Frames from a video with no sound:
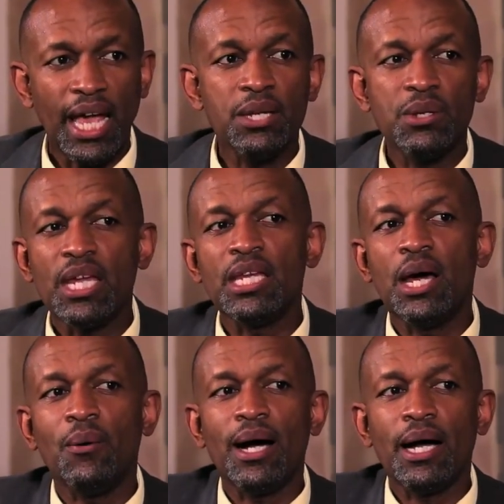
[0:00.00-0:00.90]
And in
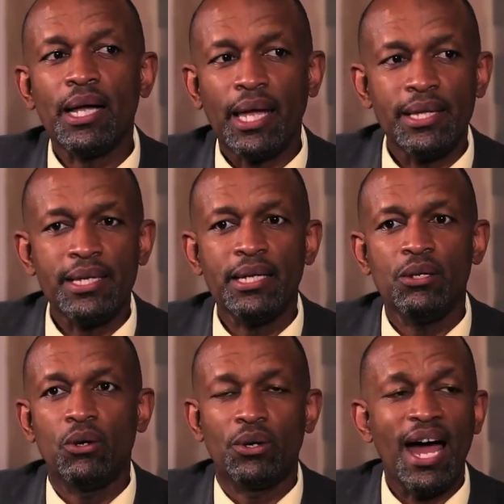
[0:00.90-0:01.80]
our Kenyan
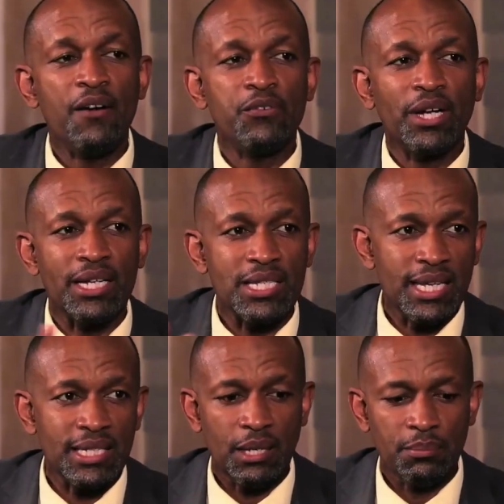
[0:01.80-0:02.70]
or African
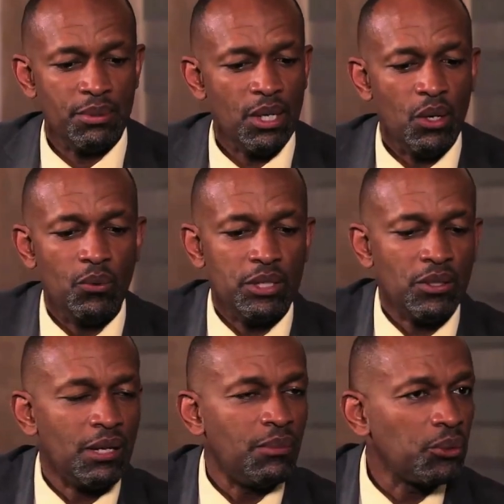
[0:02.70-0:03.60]
setup, we're
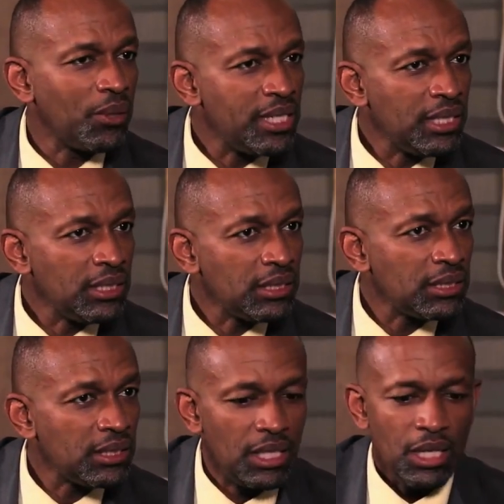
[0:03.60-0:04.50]
talking about weddings,
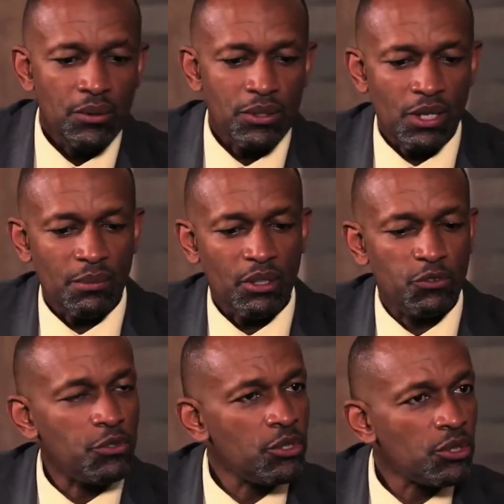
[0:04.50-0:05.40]
we're talking about
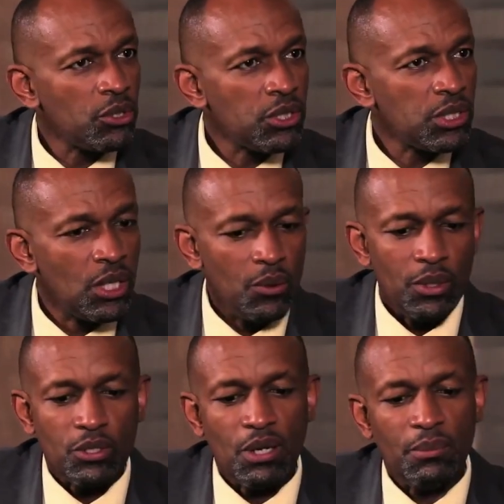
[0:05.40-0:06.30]
funerals,
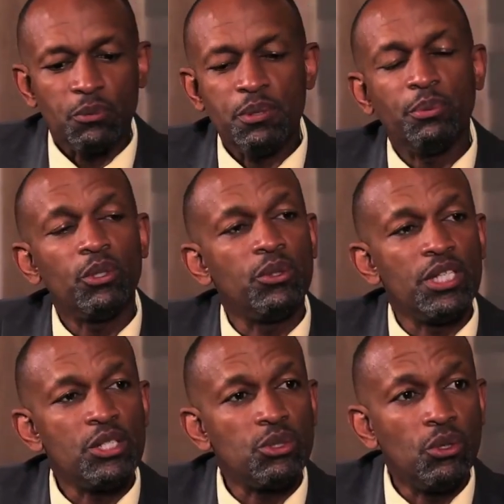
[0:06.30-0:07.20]
we're talking about people who
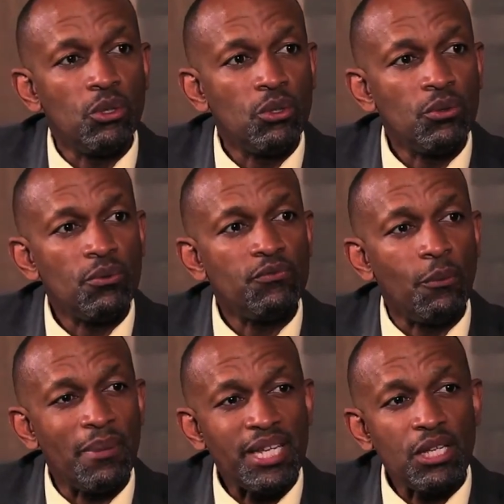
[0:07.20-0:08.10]
need to go
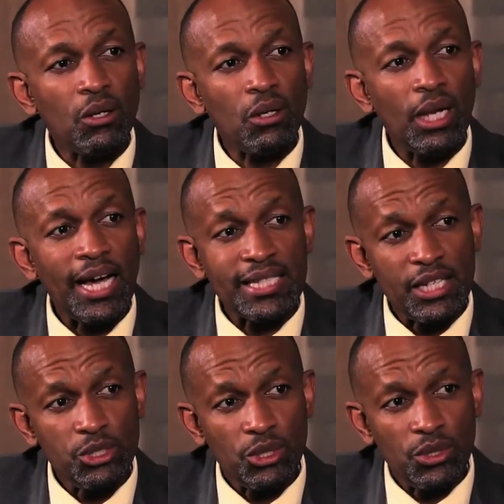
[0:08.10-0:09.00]
for medical
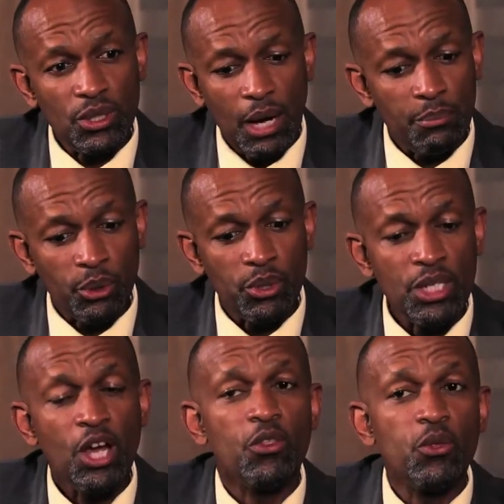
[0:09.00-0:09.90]
attention abroad.
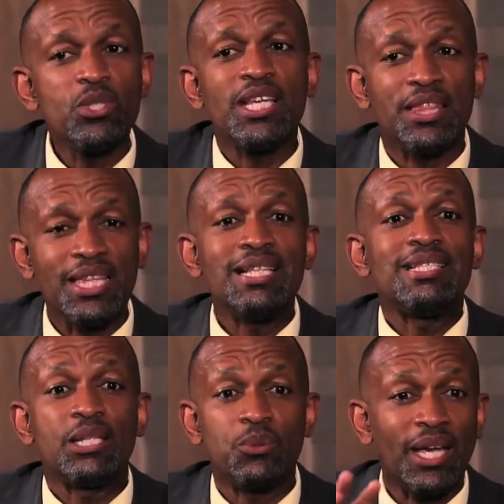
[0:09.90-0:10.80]
Those are things
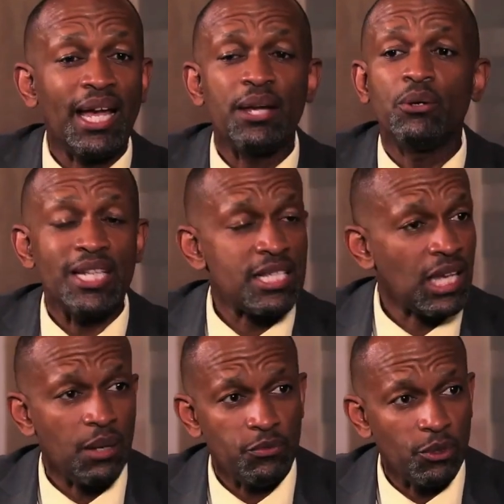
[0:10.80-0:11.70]
that we cannot
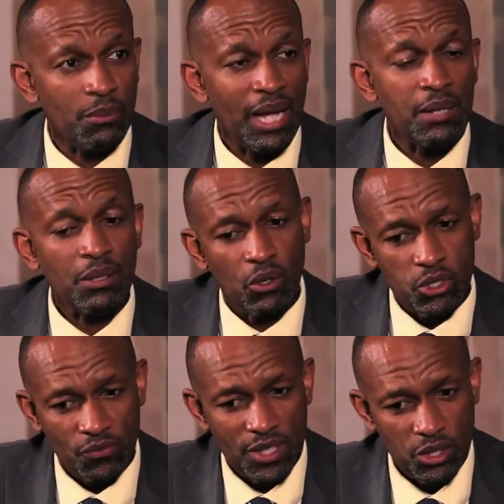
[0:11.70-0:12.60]
escape from. And
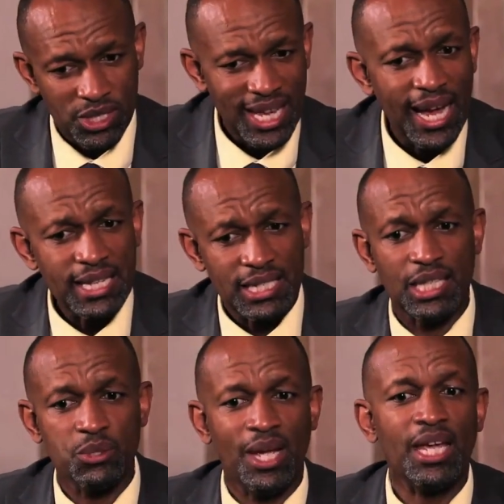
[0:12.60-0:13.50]
because of the society
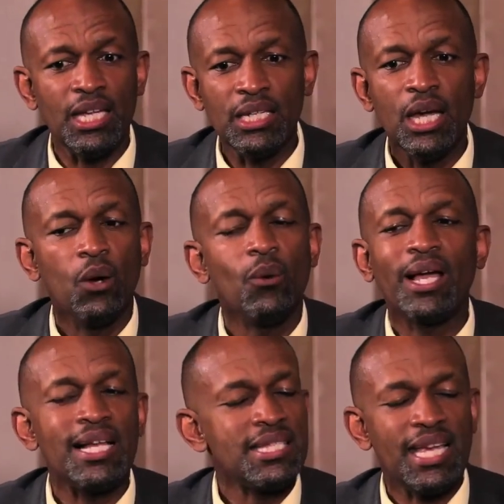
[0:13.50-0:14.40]
that we are in, we
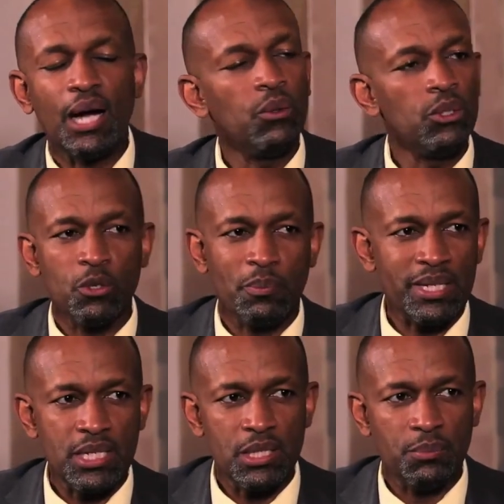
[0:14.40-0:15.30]
can't say, I will not
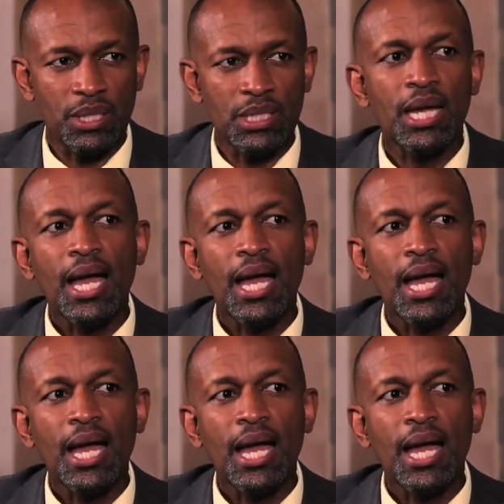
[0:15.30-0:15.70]
participate.